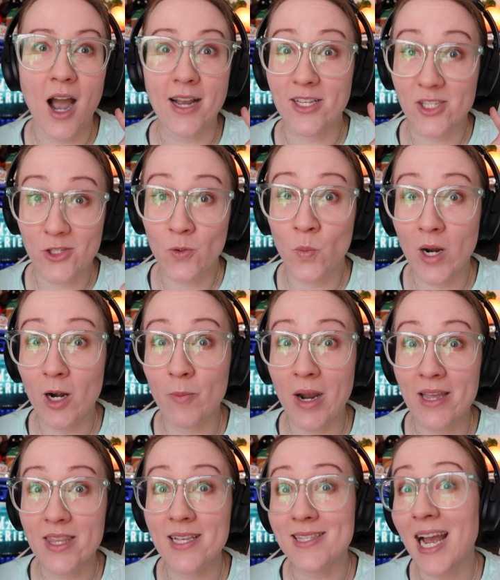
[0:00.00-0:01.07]
I swear
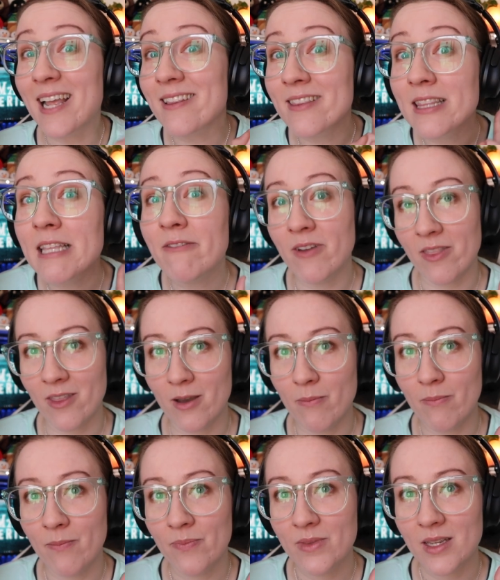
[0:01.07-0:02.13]
by these, I live in
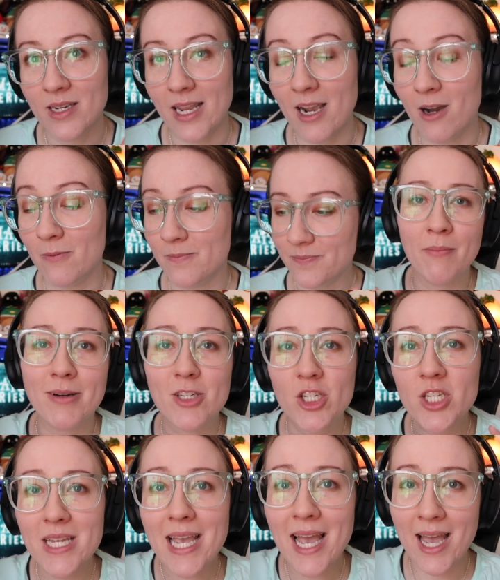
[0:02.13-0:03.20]
them now. But
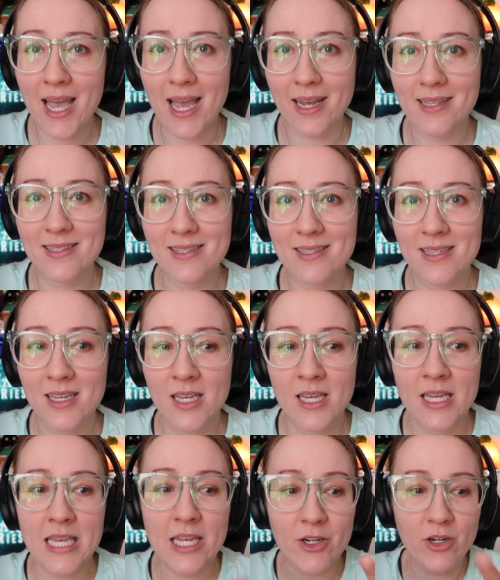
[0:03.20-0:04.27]
she acts
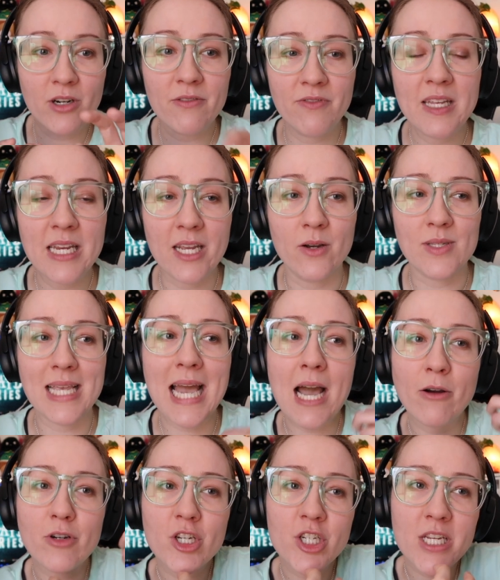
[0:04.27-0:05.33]
in her videos,
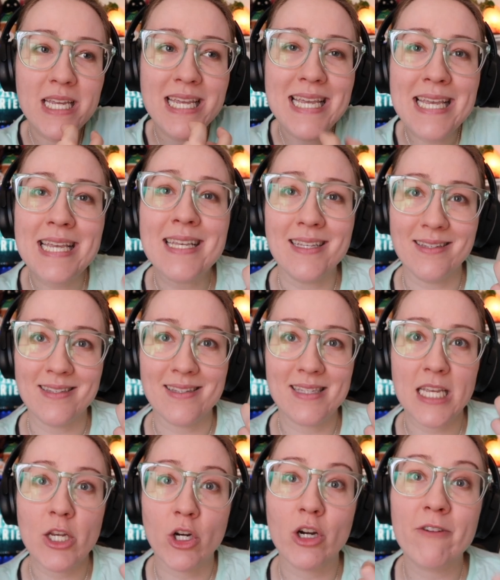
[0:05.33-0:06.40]
how she is
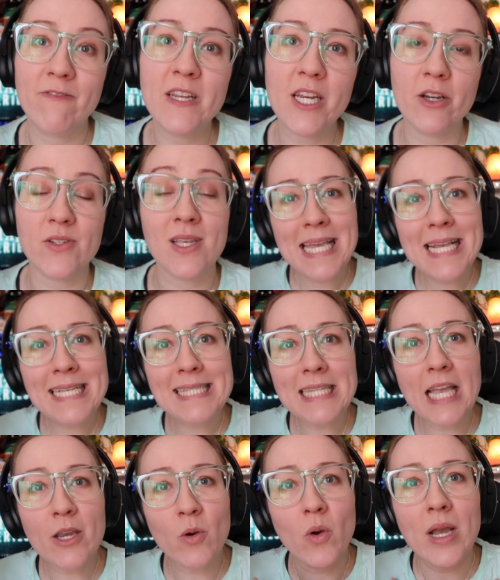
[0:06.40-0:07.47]
in her videos is
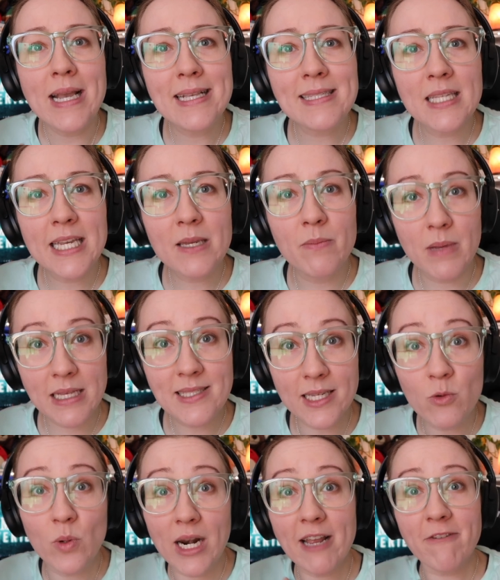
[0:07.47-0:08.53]
like
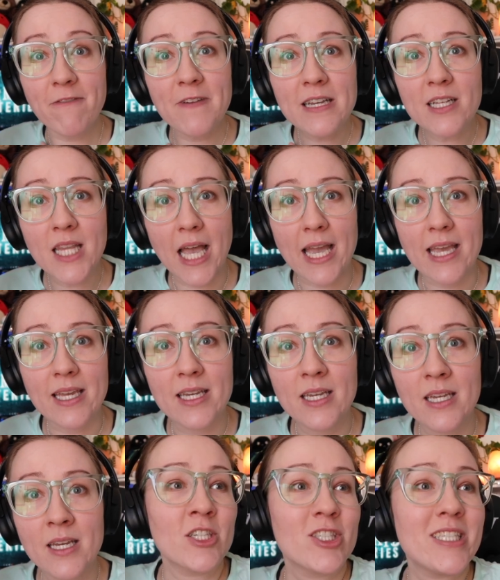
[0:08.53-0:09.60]
what I feel like.
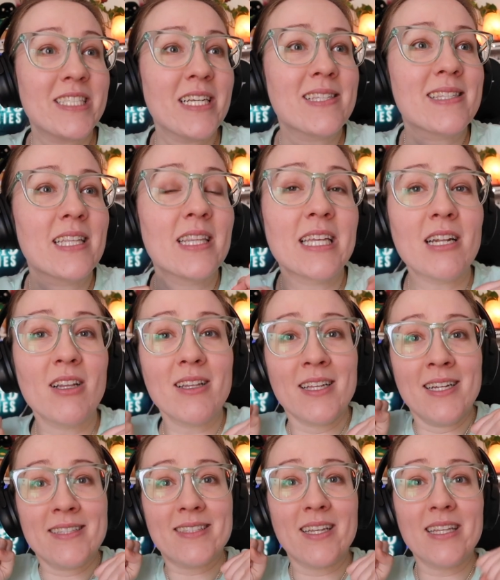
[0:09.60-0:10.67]
She does the
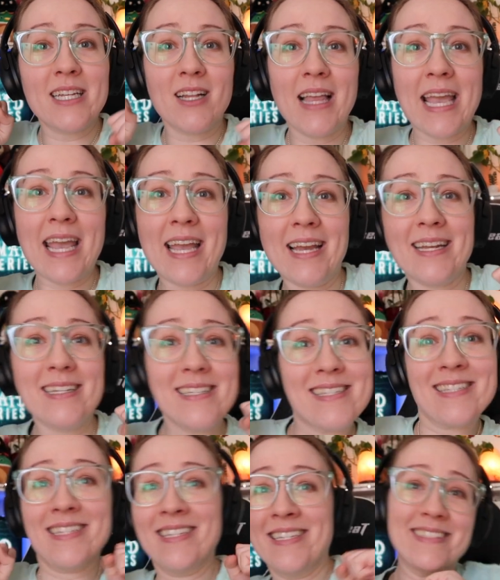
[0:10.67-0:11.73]
little
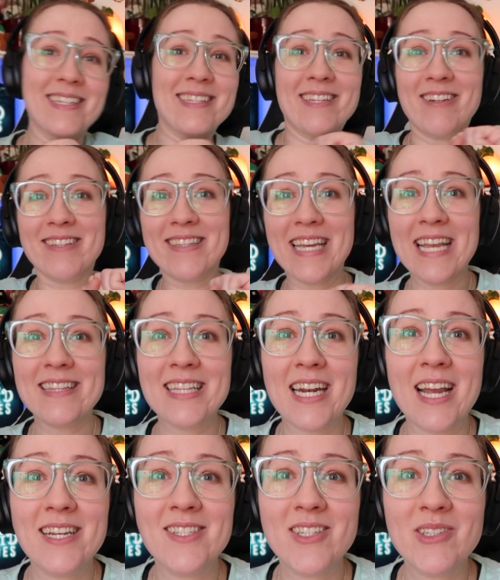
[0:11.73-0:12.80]
hand, the little thing that
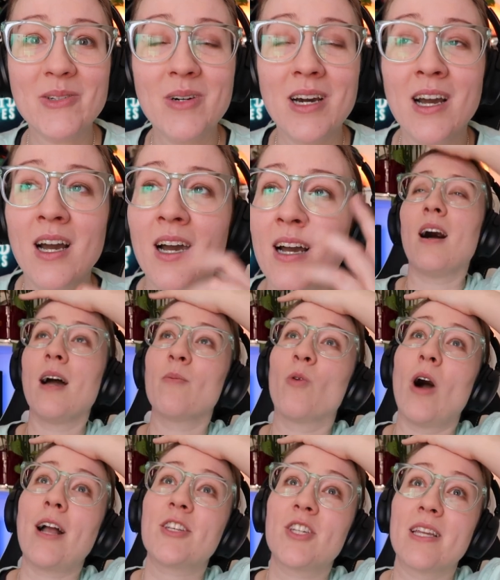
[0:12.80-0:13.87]
I do. I'm
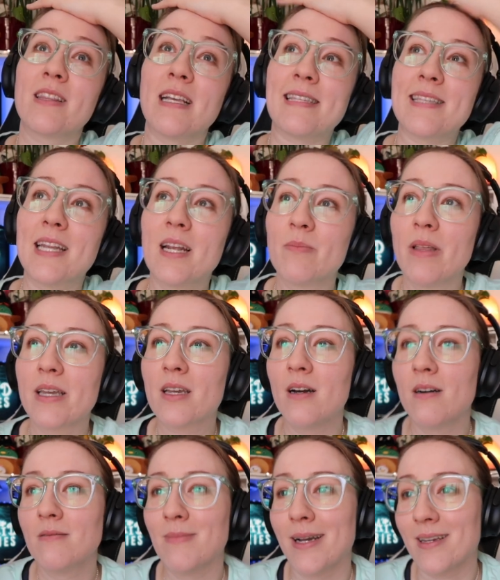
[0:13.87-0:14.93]
watching this and I'm like,
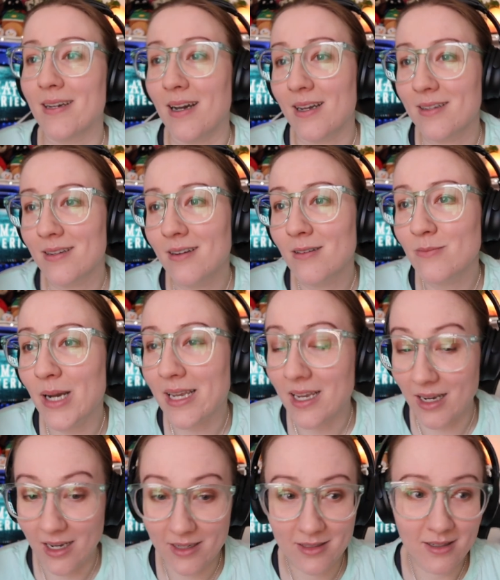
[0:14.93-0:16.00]
oh my God, oh my
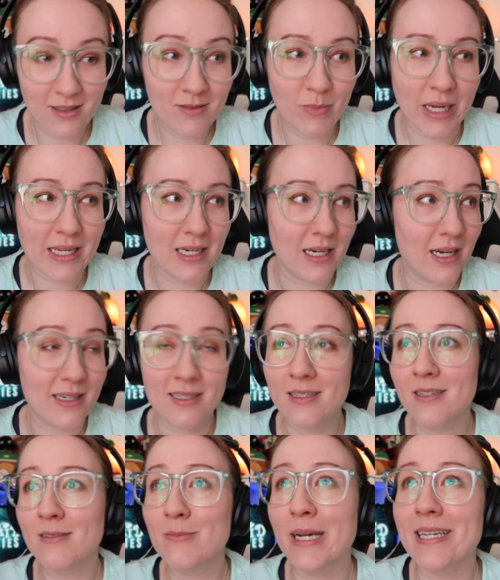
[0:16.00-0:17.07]
God, oh my God,
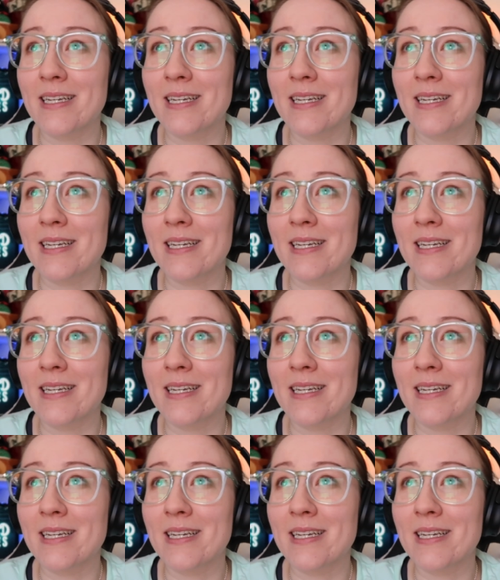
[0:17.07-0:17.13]
oh my